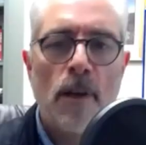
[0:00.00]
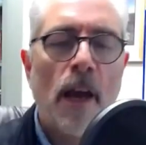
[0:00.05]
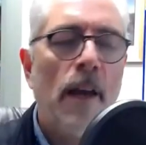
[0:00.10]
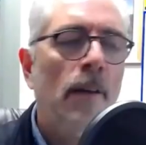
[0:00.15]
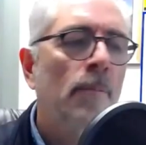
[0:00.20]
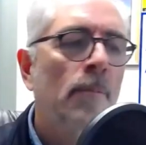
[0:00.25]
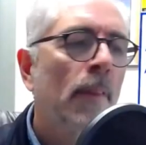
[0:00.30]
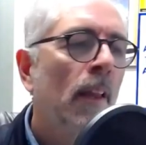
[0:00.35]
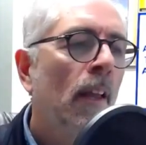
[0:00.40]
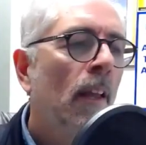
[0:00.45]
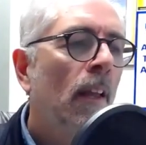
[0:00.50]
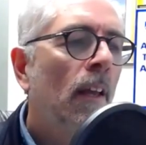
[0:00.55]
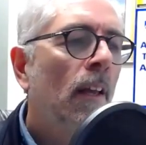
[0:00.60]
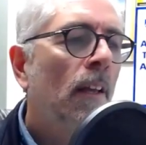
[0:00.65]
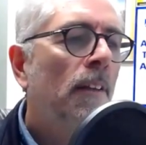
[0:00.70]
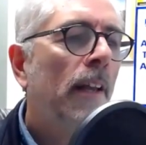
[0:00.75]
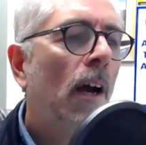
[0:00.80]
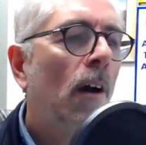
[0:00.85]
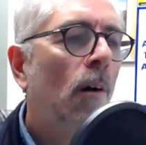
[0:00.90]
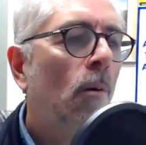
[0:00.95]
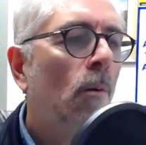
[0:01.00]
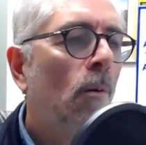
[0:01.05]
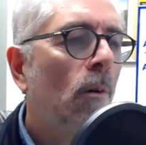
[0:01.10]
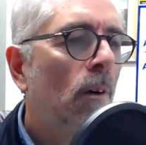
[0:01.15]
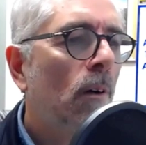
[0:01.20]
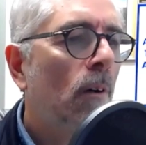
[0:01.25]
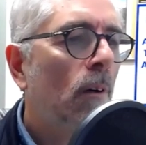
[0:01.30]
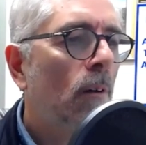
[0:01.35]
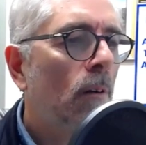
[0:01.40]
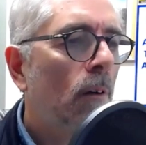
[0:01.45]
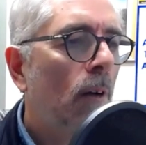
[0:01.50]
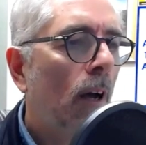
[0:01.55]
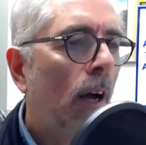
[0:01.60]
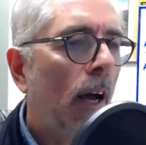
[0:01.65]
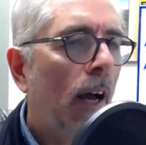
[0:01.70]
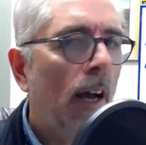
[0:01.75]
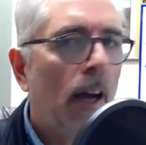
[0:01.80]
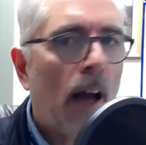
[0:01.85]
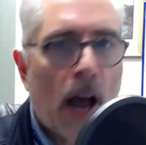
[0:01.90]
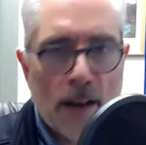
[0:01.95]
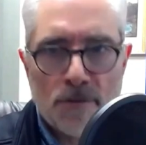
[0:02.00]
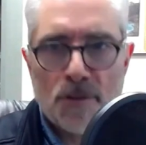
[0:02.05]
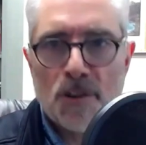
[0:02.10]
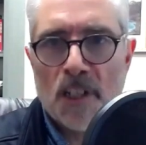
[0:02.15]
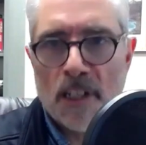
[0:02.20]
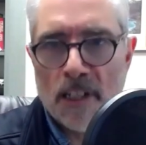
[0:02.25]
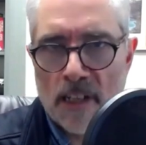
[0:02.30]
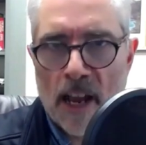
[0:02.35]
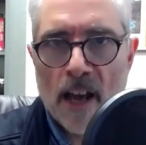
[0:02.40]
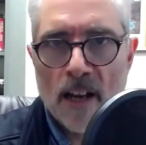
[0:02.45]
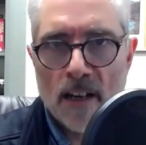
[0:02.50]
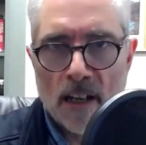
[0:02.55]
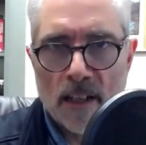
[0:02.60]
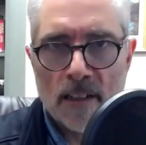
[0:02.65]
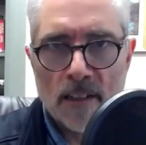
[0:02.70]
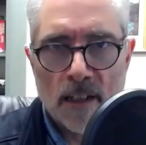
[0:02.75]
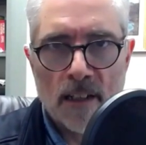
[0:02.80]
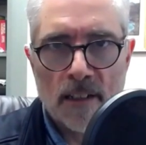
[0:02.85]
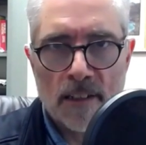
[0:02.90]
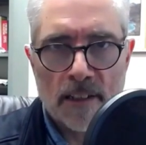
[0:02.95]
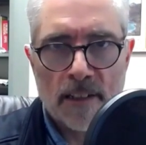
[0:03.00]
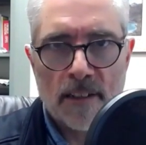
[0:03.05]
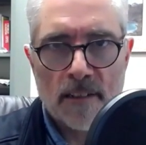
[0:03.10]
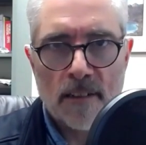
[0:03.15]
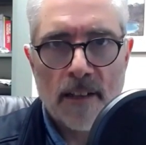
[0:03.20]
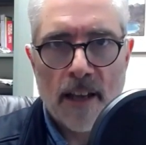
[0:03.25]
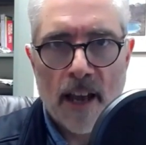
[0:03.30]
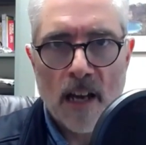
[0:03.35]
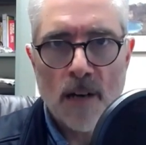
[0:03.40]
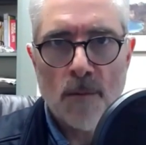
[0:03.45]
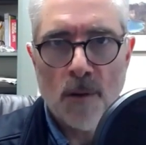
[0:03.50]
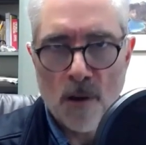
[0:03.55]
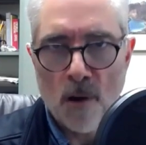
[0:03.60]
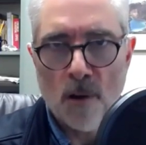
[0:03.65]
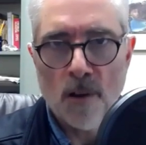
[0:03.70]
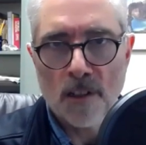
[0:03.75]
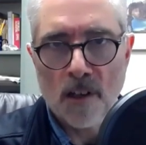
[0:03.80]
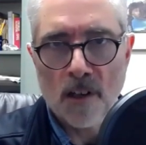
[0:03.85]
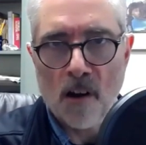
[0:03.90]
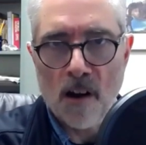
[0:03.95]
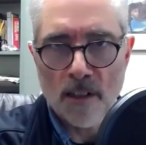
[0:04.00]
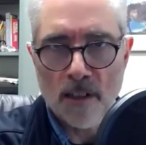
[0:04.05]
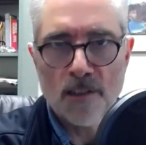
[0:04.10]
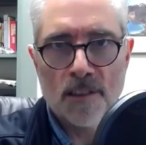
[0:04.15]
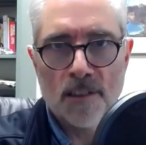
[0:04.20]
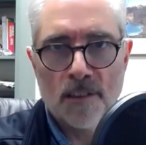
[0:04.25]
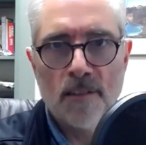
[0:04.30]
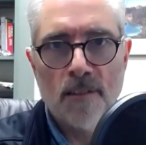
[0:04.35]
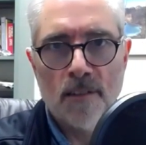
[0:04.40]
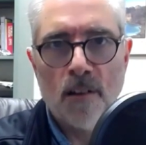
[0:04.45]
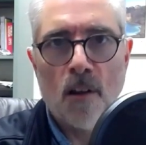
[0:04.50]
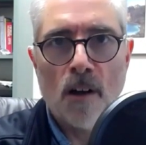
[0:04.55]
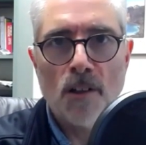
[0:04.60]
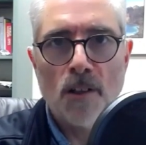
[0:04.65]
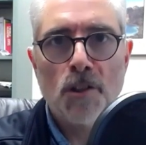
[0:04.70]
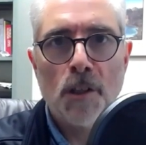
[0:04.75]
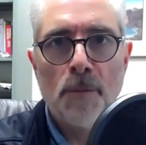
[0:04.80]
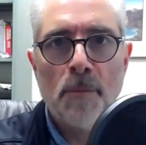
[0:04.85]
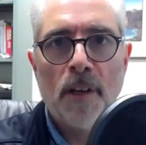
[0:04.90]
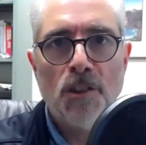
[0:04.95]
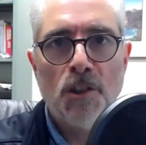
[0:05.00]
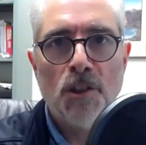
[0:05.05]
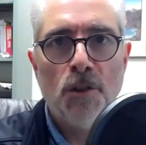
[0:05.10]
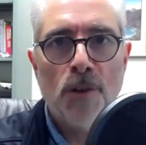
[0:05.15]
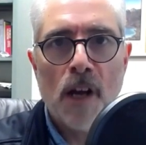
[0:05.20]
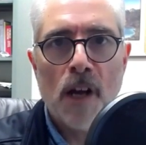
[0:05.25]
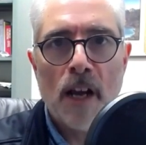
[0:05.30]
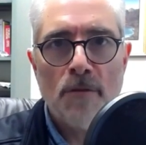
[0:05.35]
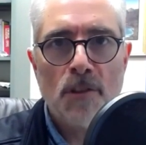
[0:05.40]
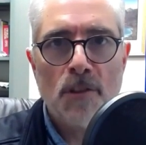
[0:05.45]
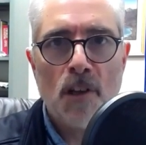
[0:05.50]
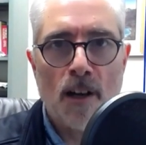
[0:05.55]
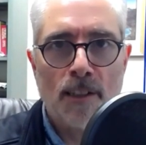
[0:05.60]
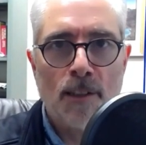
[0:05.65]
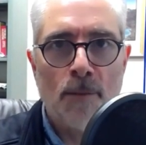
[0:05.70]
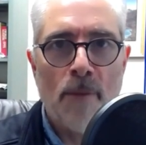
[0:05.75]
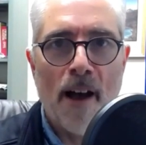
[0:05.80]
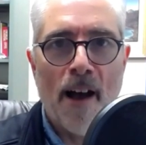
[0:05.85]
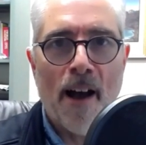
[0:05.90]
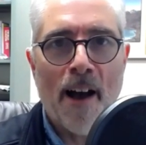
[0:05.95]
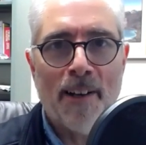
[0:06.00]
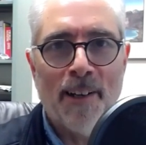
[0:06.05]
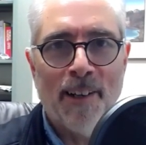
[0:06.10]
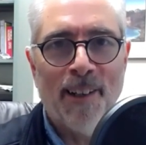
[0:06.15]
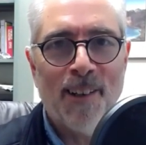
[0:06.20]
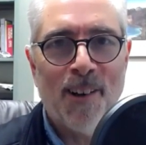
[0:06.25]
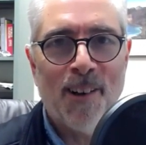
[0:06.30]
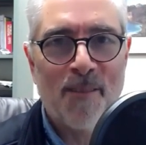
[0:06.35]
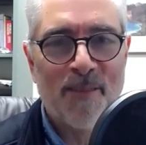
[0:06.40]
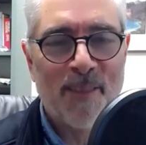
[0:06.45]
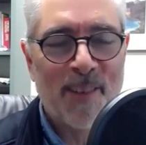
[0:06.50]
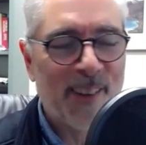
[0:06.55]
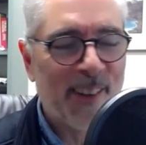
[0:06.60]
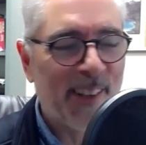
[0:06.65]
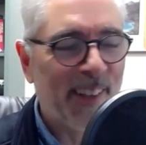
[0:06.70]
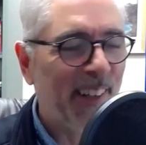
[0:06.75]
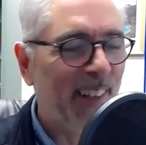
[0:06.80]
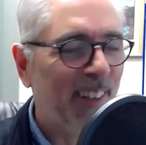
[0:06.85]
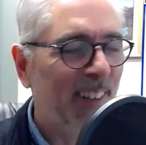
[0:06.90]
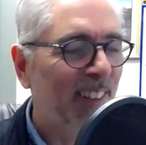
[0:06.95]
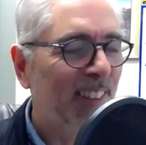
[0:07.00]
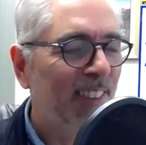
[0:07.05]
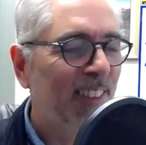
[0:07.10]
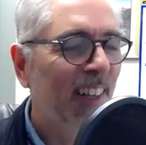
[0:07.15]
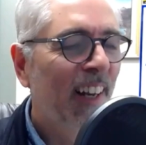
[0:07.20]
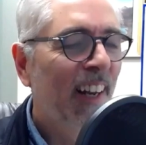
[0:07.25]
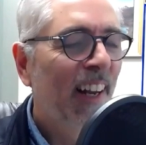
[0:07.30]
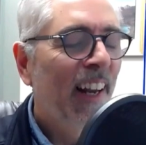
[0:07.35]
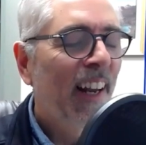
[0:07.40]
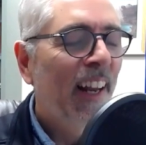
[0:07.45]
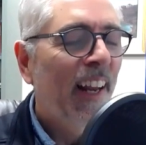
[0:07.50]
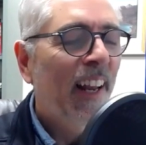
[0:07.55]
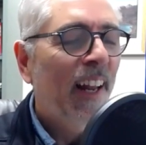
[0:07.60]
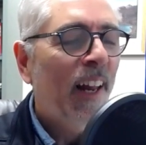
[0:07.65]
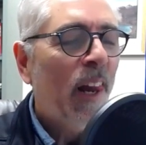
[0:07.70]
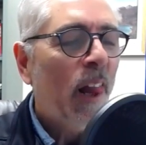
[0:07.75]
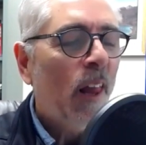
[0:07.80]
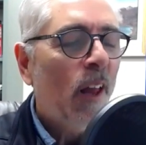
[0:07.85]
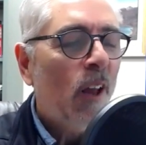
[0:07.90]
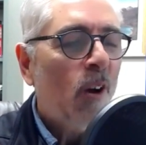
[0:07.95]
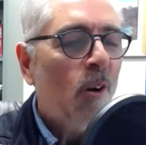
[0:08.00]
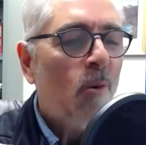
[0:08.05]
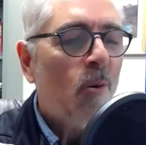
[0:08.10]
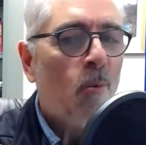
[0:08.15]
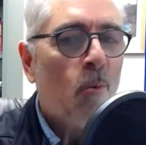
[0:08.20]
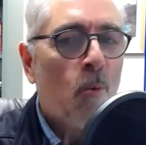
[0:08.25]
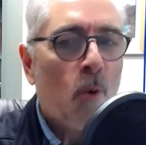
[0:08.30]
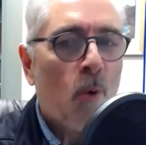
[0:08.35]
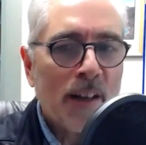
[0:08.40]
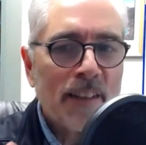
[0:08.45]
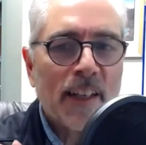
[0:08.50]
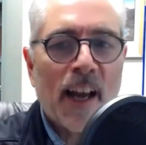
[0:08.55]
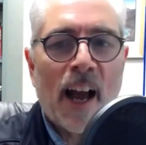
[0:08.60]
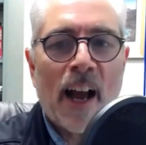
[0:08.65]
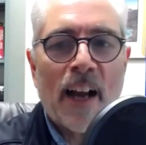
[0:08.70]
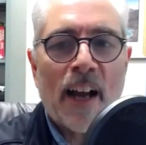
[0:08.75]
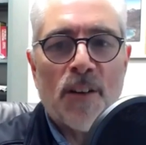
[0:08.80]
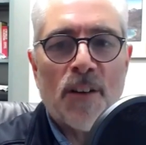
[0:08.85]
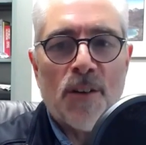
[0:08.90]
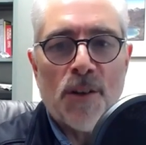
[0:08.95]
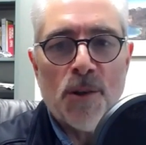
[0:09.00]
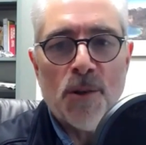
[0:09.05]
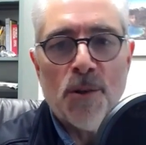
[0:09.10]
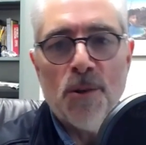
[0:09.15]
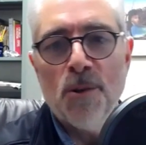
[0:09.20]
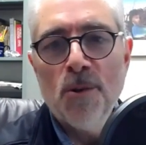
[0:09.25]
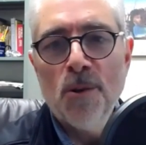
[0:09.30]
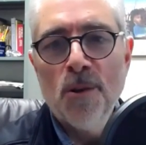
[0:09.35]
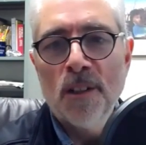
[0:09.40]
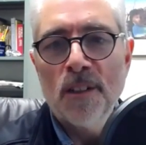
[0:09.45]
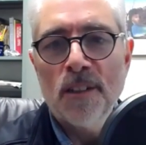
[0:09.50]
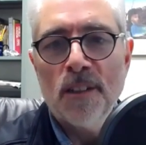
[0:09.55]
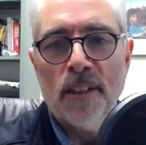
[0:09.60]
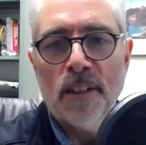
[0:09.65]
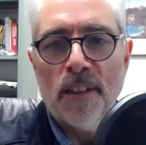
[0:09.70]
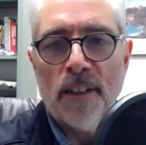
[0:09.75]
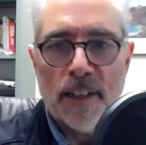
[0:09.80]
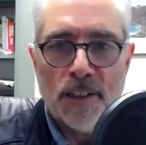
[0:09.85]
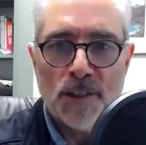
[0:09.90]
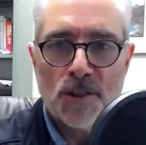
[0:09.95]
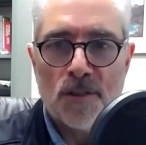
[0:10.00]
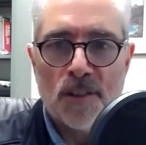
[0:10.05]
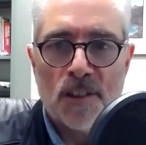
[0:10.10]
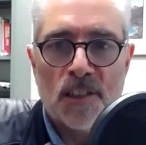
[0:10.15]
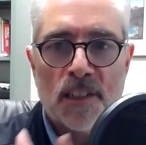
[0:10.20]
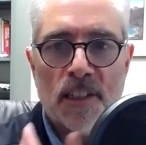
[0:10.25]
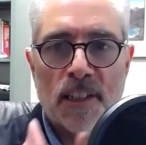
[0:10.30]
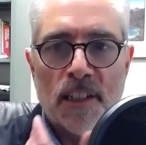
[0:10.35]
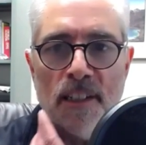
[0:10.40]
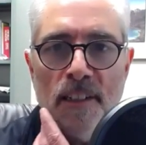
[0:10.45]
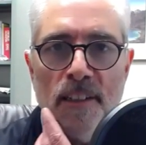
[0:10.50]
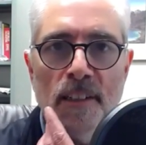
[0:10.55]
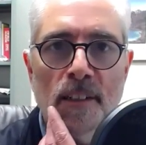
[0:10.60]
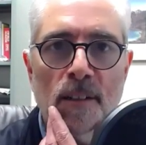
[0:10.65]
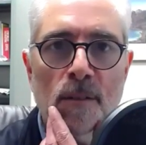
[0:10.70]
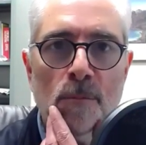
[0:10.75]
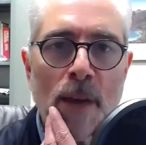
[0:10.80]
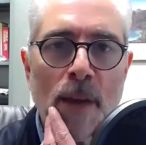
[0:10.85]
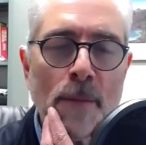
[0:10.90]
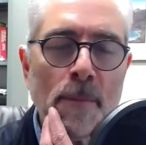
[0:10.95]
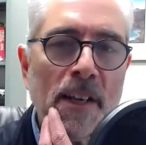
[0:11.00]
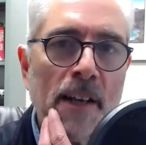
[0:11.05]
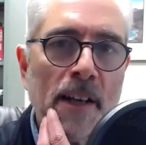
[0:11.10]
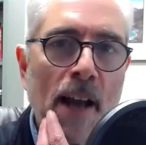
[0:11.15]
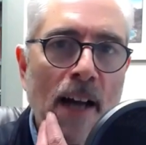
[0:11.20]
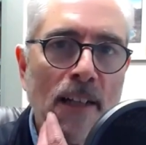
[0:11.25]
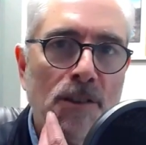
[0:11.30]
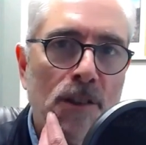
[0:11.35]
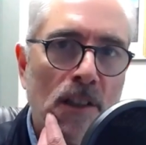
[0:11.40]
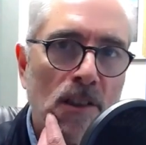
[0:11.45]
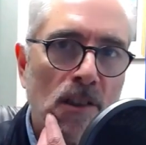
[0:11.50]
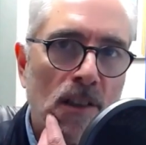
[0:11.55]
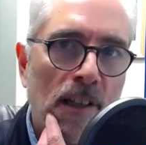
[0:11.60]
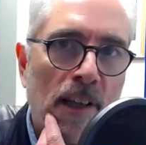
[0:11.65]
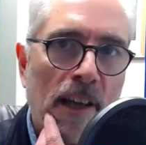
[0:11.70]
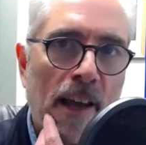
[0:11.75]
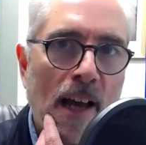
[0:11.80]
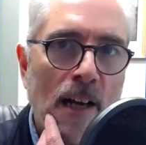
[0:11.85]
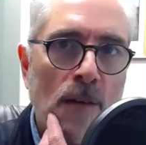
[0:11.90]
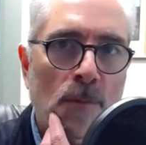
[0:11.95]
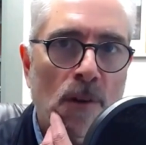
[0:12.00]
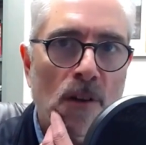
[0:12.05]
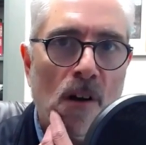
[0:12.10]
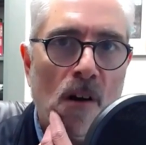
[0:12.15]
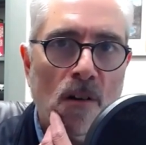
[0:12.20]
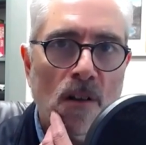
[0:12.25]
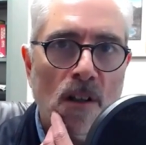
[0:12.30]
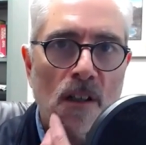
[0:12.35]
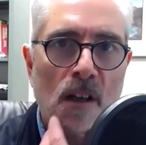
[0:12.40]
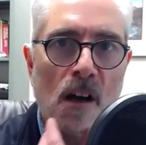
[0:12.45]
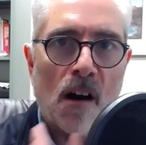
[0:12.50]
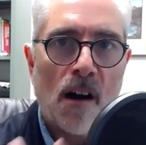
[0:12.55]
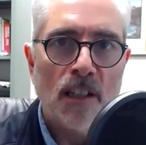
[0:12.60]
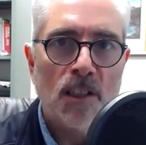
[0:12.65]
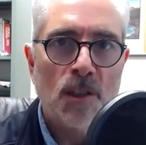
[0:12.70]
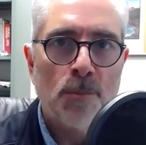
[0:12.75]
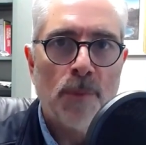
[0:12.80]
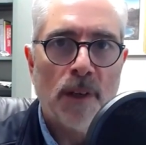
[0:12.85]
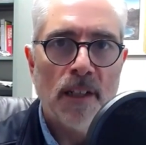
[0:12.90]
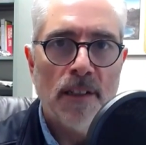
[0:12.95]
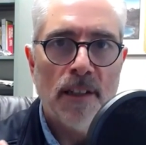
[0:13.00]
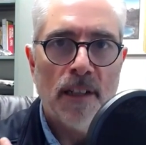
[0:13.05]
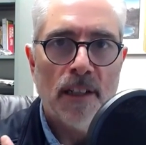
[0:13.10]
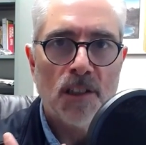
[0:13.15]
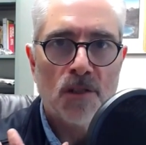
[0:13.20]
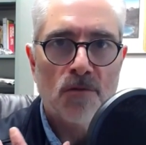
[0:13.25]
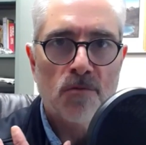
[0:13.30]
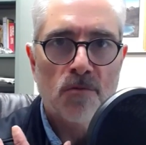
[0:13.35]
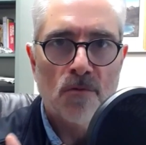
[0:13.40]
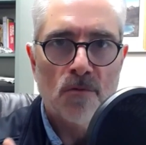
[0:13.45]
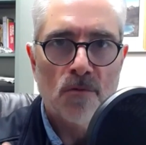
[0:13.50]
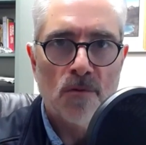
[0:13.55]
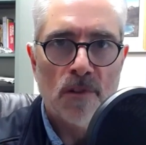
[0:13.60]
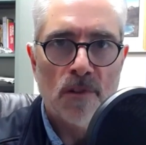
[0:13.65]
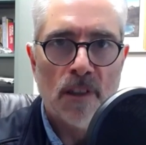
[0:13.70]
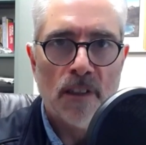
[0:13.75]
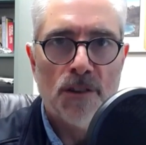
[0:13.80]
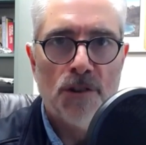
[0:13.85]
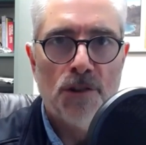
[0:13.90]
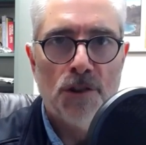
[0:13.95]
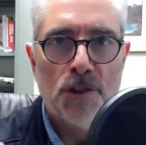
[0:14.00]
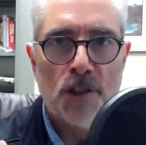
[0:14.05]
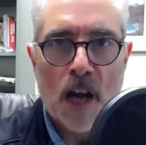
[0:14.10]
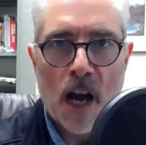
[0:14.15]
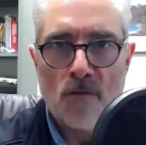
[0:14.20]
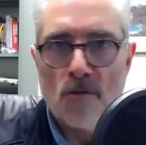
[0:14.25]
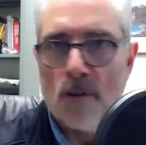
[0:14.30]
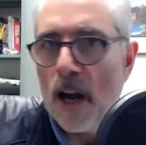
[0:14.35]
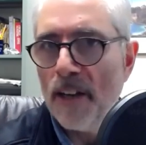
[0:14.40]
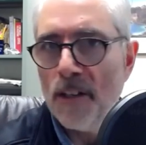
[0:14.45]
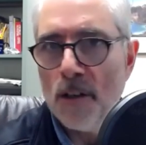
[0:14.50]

Okay. Now, I've seen Cannibal Holocaust largely because you and I have talked about it over the years. What got you interested, maybe not just in Cannibal Holocaust, but in this genre?